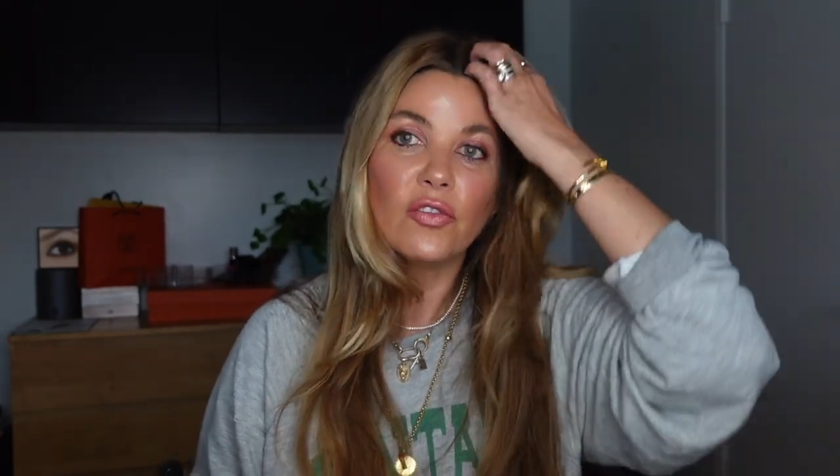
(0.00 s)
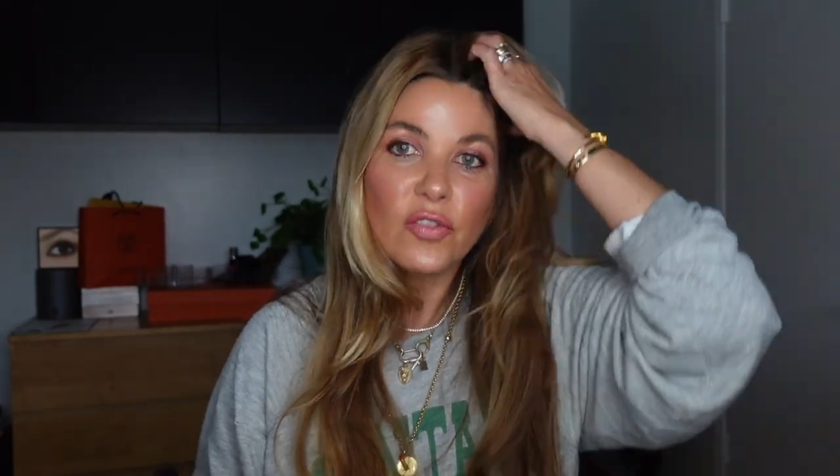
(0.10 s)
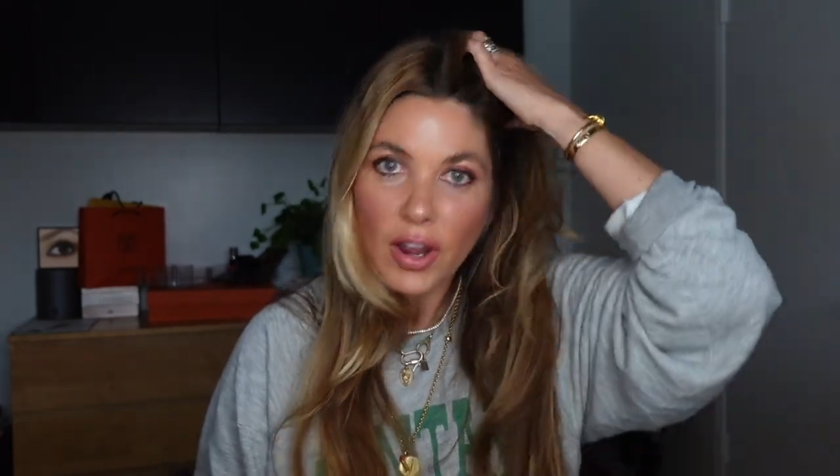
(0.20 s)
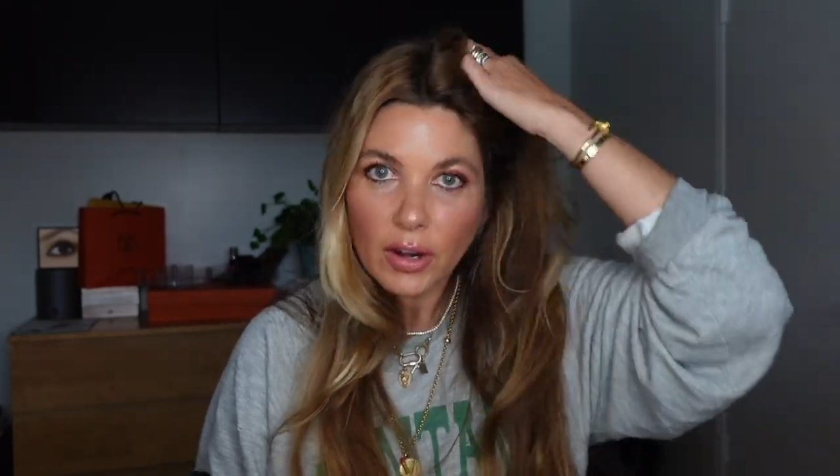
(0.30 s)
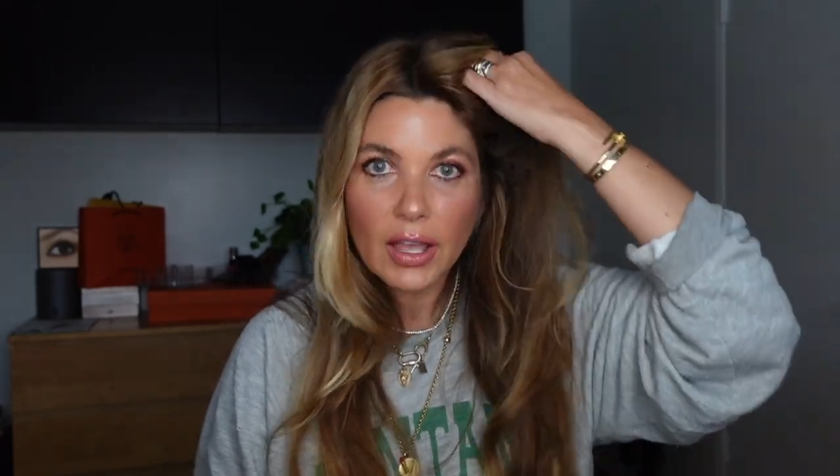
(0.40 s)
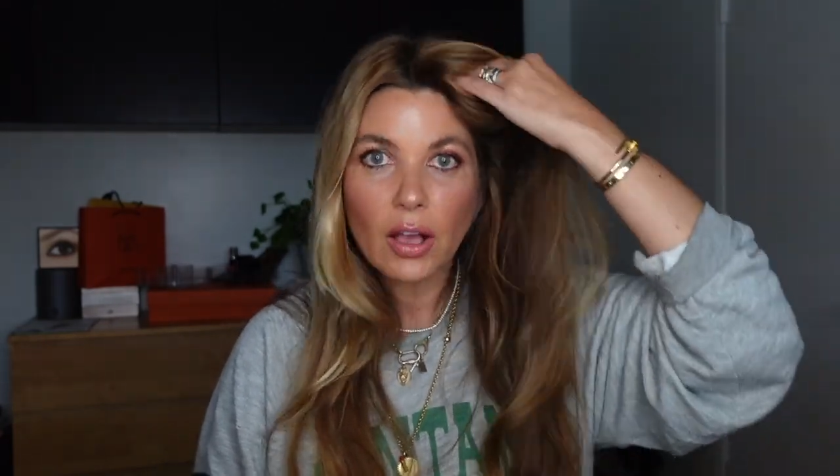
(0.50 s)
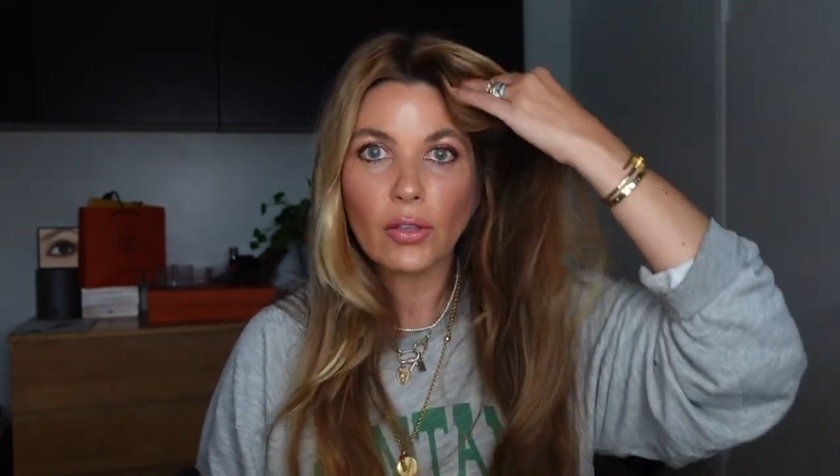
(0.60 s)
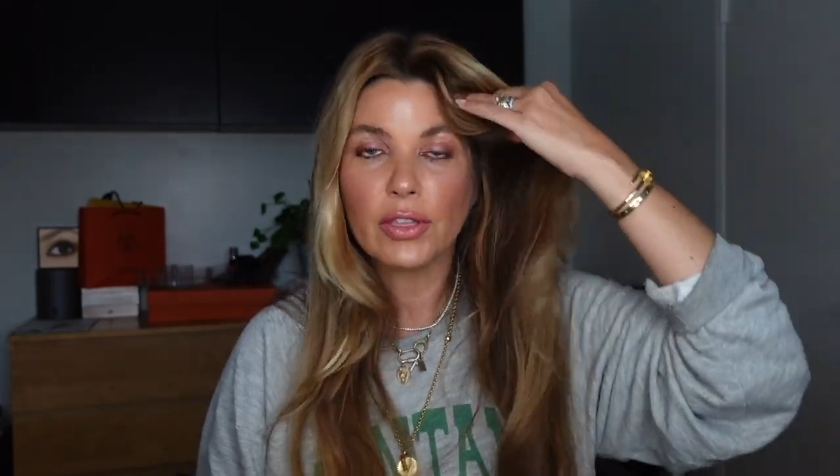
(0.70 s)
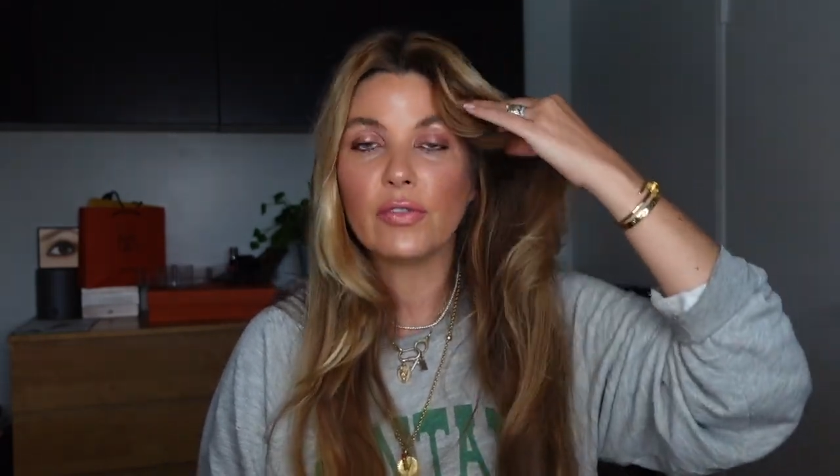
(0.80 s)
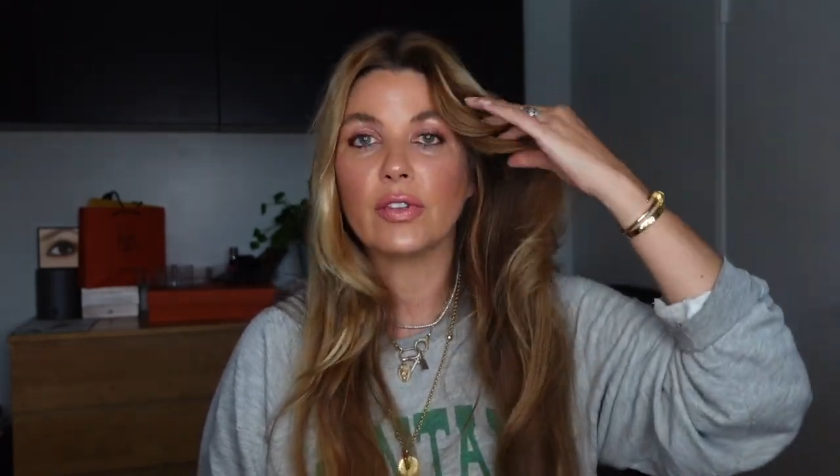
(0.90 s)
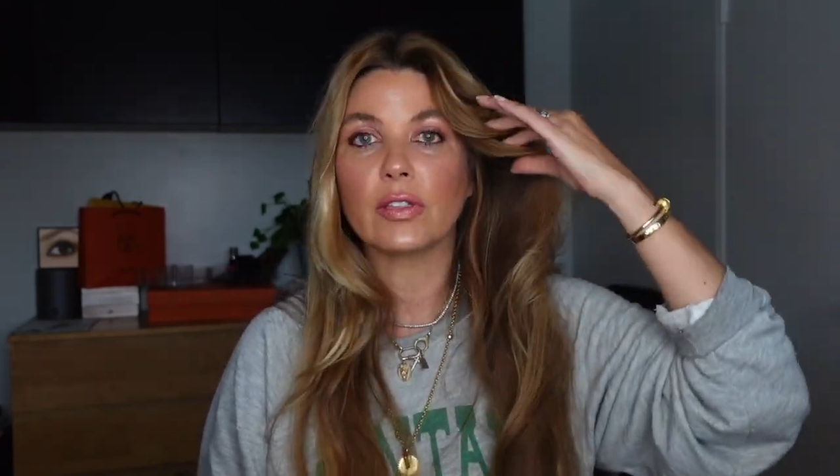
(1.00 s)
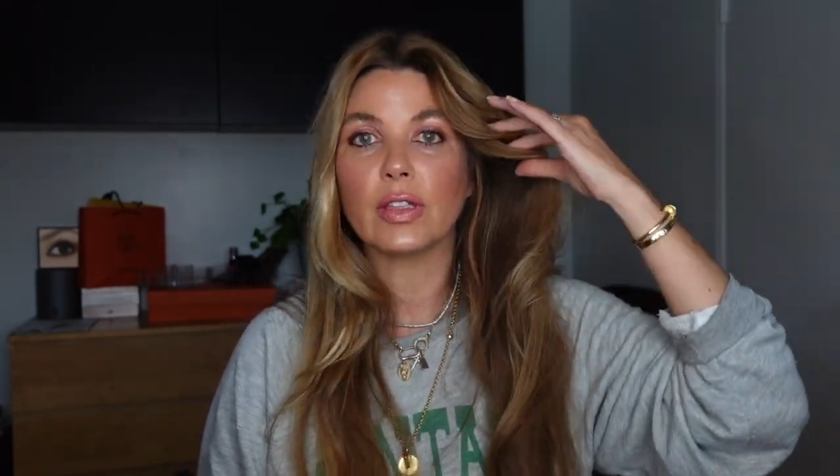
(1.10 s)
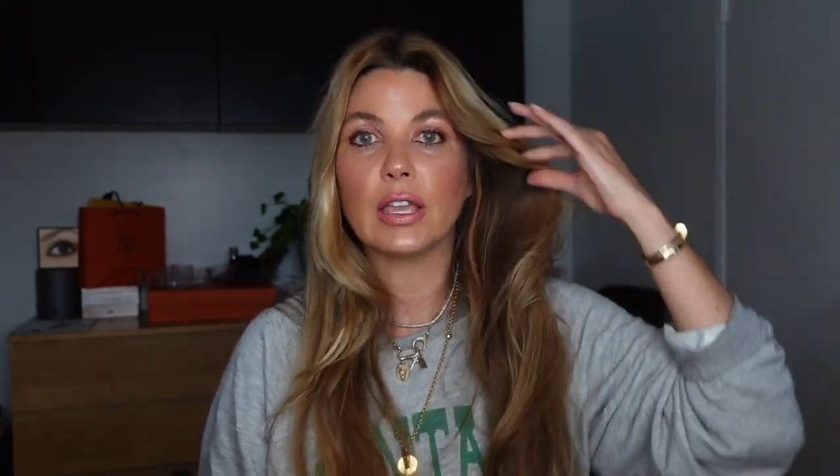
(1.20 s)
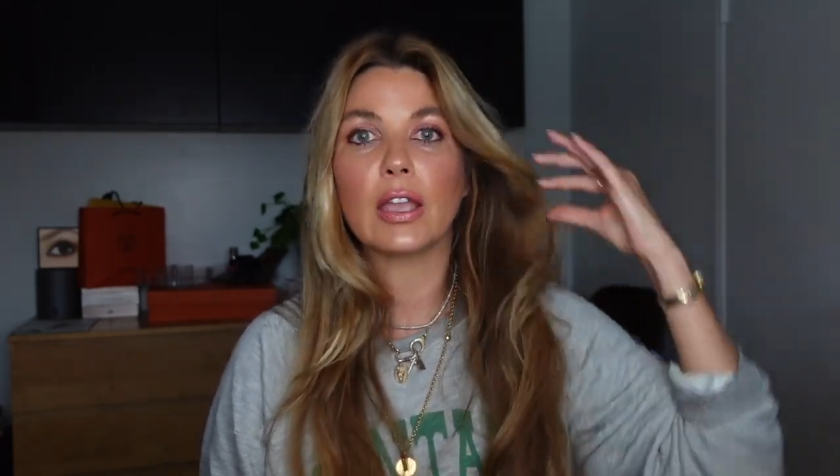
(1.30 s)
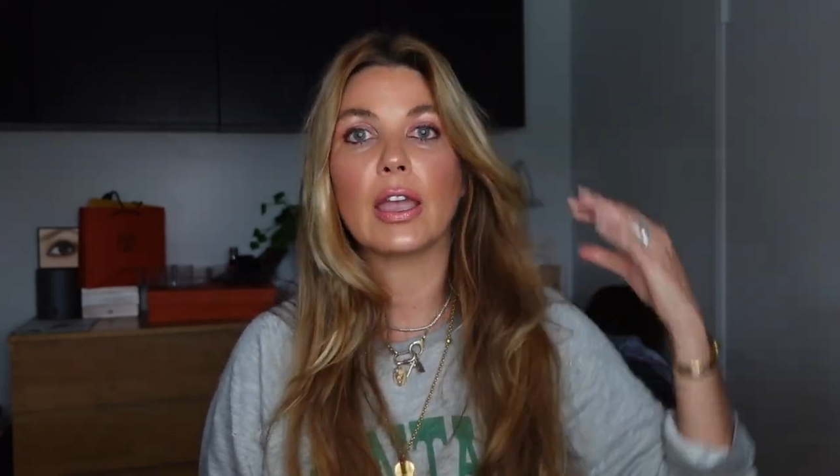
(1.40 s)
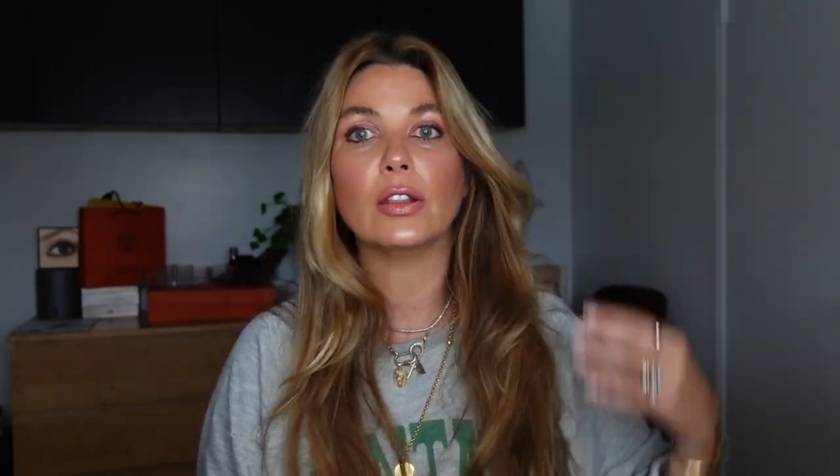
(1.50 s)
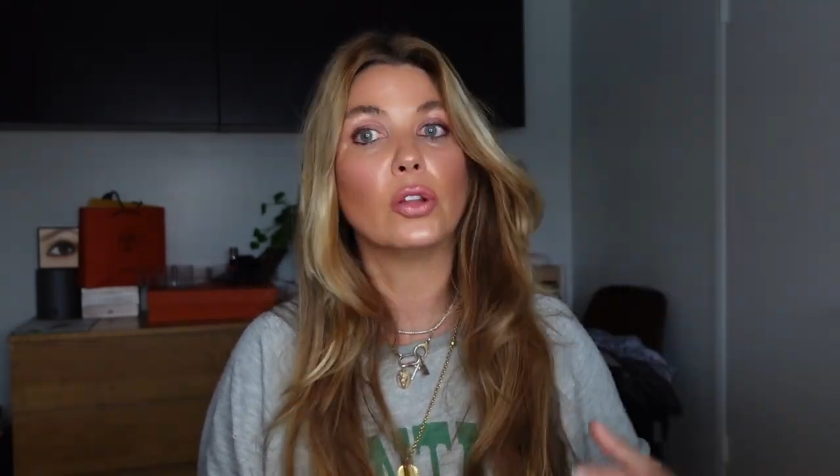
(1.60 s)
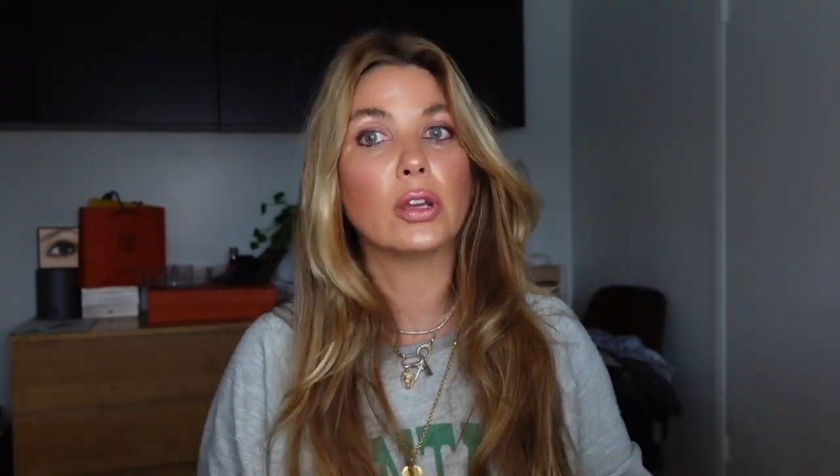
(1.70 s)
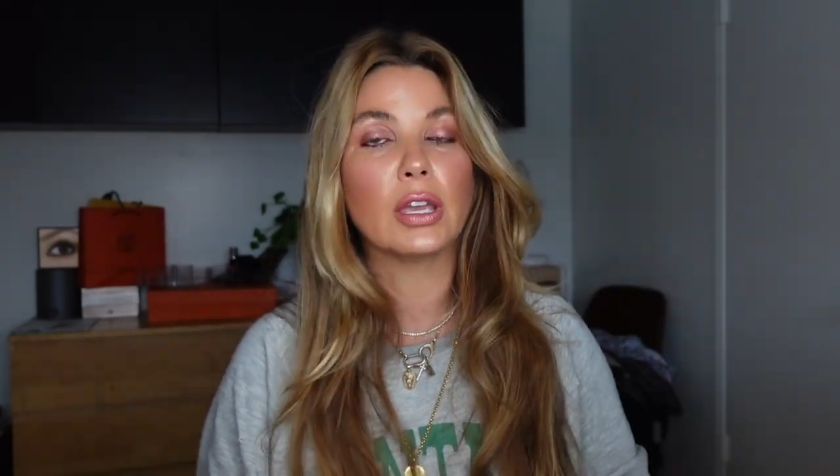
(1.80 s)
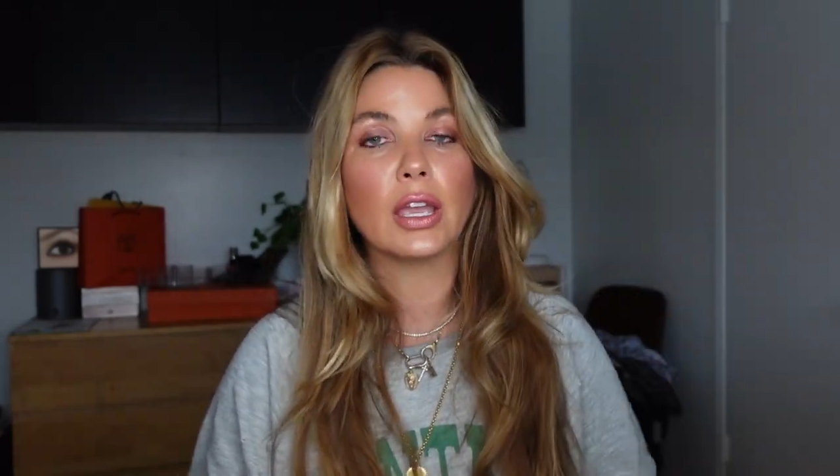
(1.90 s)
very healthy feeling and
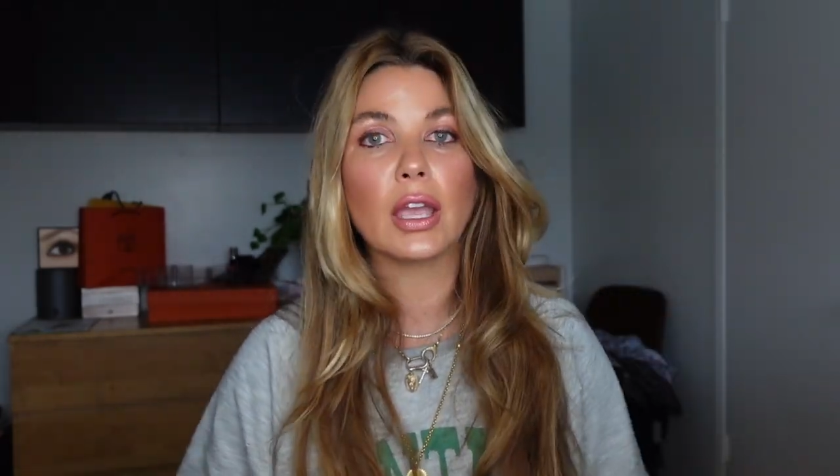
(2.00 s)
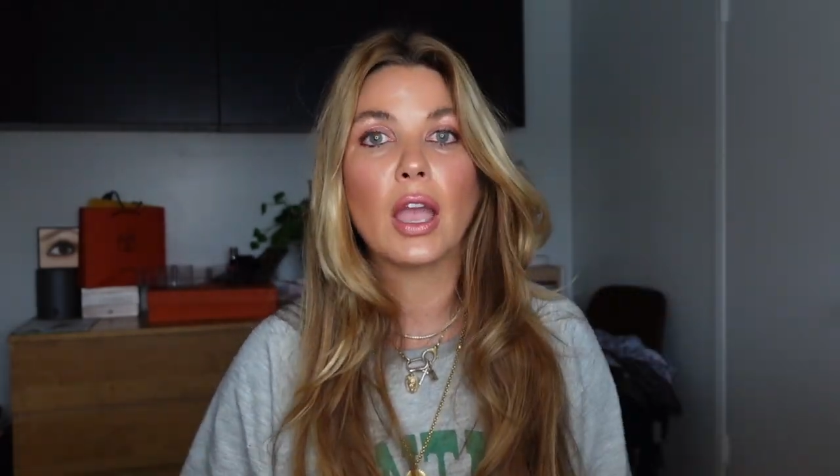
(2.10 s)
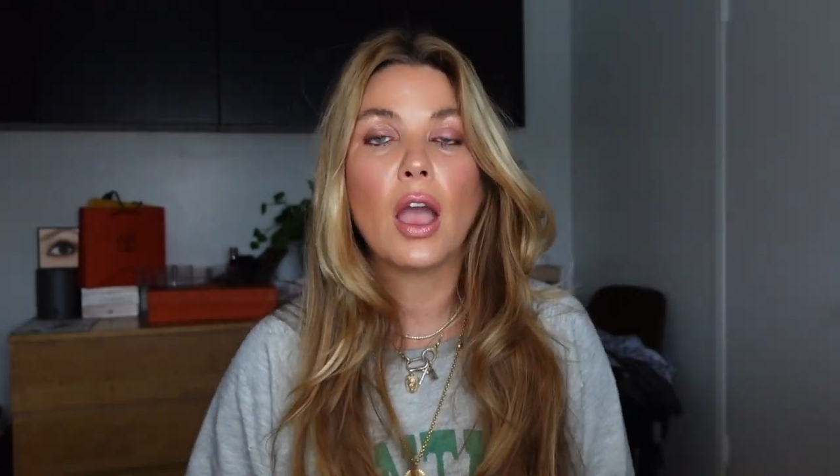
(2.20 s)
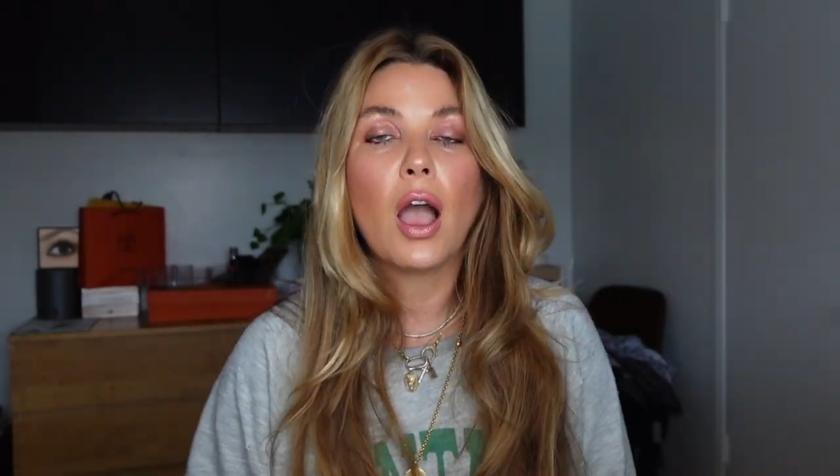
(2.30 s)
looking.